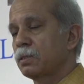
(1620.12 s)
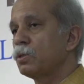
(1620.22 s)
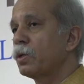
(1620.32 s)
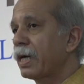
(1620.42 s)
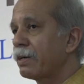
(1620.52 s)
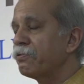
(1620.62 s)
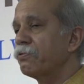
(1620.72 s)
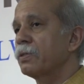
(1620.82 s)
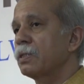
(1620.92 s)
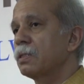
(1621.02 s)
You
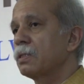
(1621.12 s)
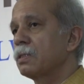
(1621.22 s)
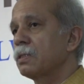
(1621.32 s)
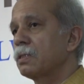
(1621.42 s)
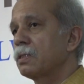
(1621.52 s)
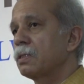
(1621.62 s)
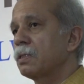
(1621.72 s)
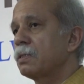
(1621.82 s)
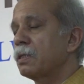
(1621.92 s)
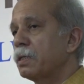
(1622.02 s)
have
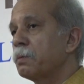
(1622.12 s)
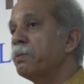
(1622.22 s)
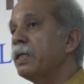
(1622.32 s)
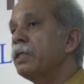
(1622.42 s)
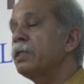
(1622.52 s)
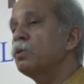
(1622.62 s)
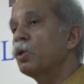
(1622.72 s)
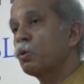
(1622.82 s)
the ability to